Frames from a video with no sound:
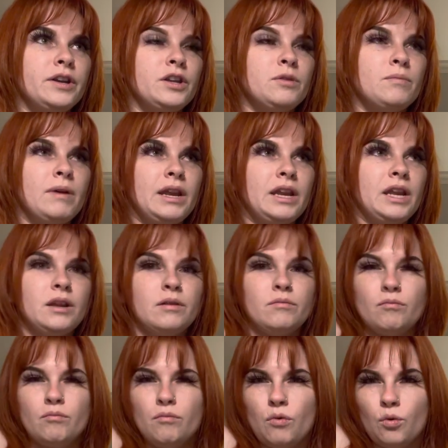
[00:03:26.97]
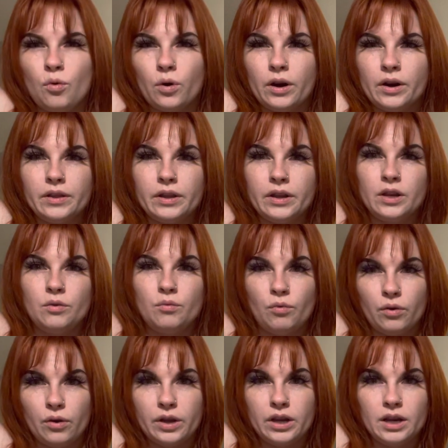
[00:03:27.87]
you may need more than you
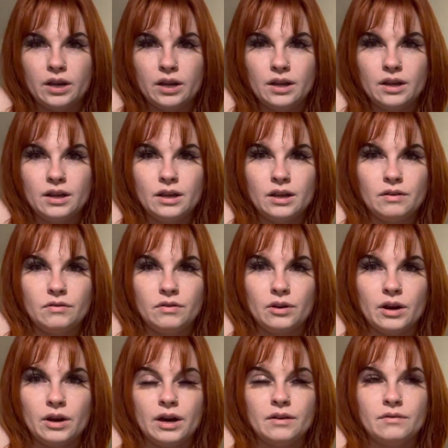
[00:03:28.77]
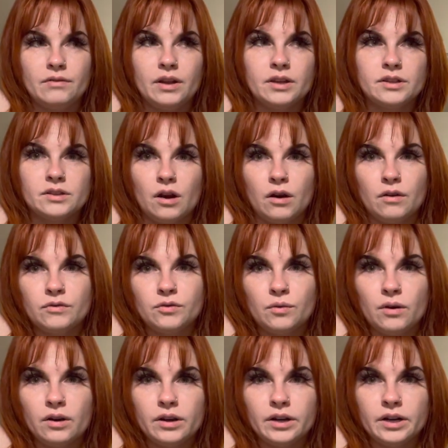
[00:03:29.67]
would if you have like soft
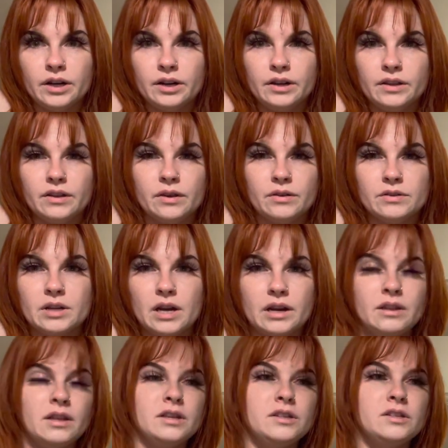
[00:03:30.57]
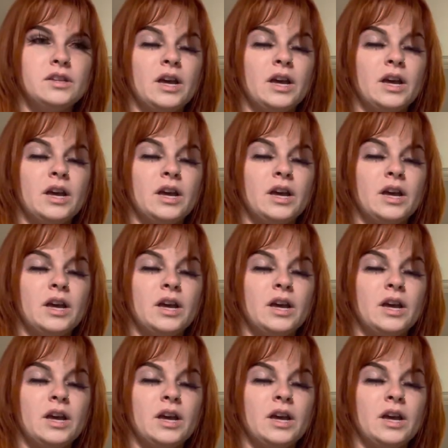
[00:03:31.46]
water and those kind of things.